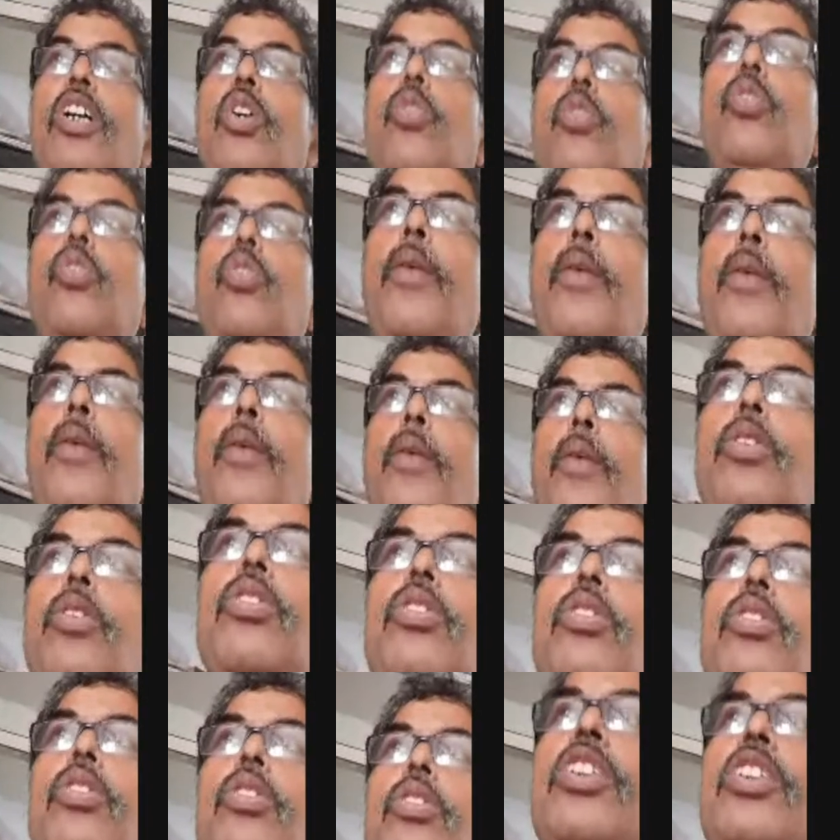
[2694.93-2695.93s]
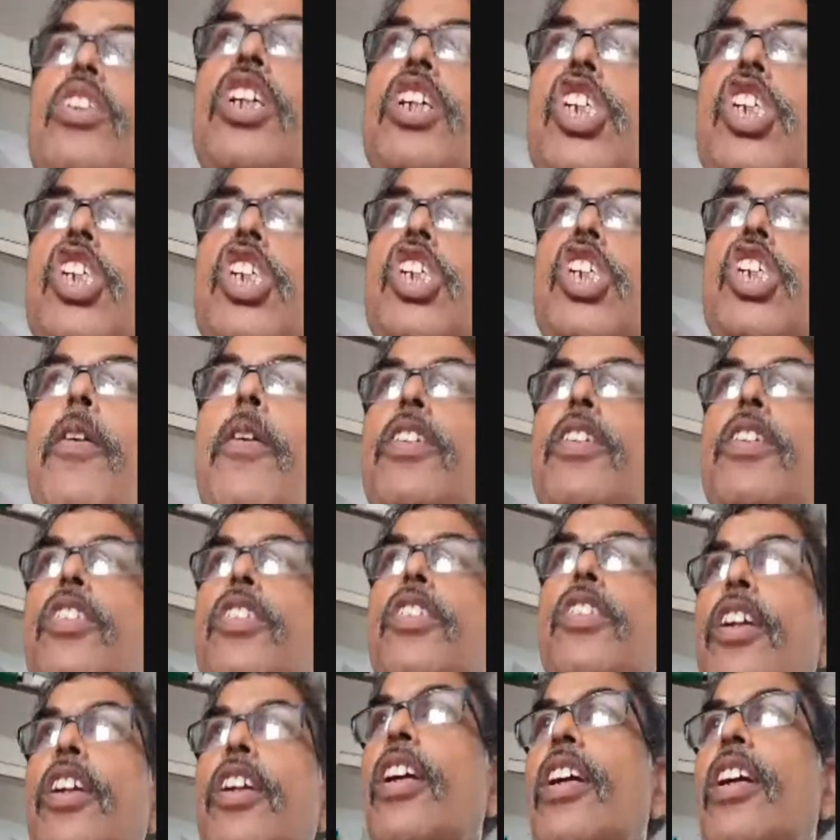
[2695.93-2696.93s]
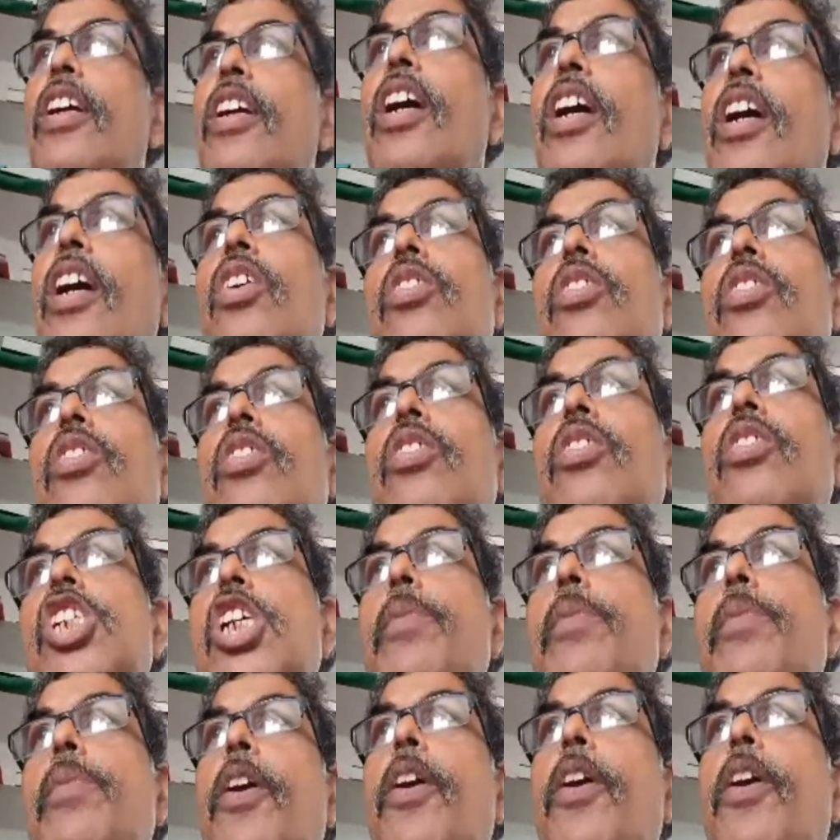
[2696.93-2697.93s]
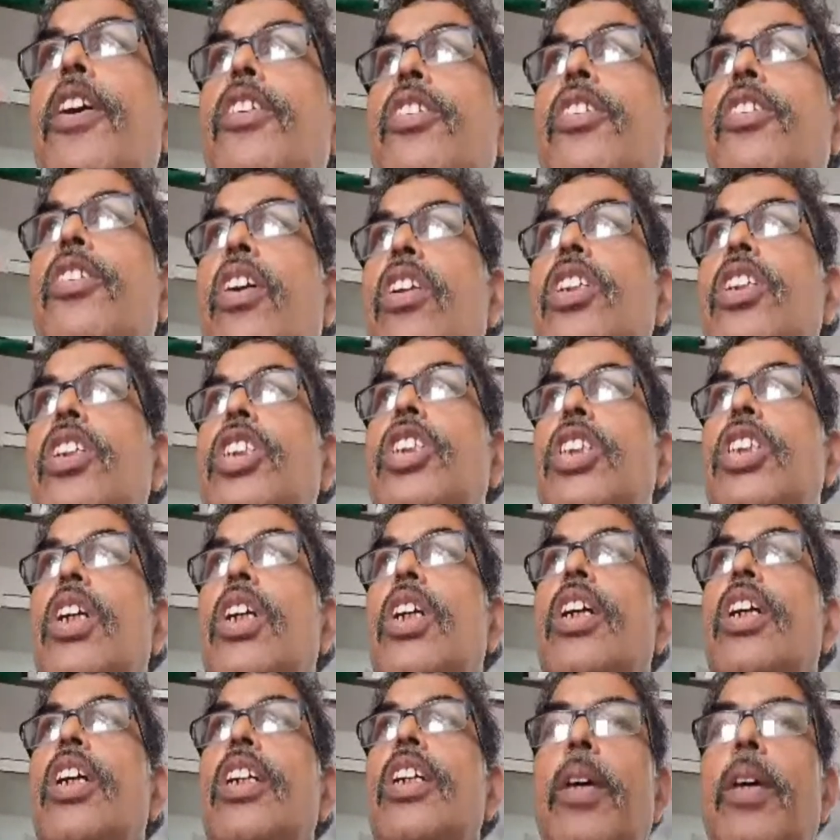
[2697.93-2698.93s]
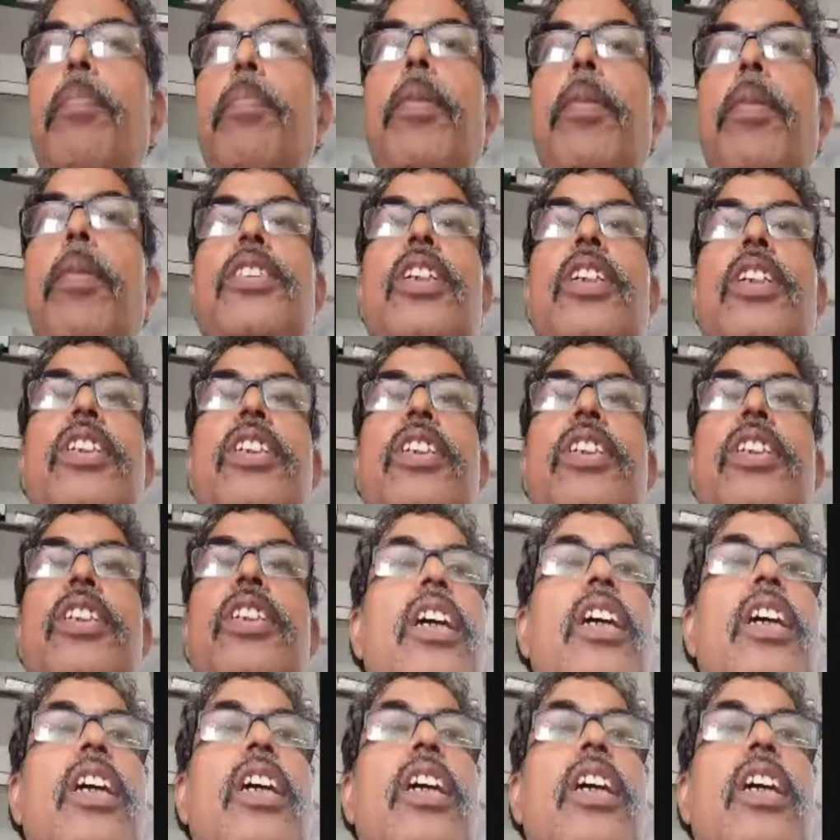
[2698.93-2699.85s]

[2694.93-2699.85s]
we have to reshape our thinking, reshape our knowledge in the present day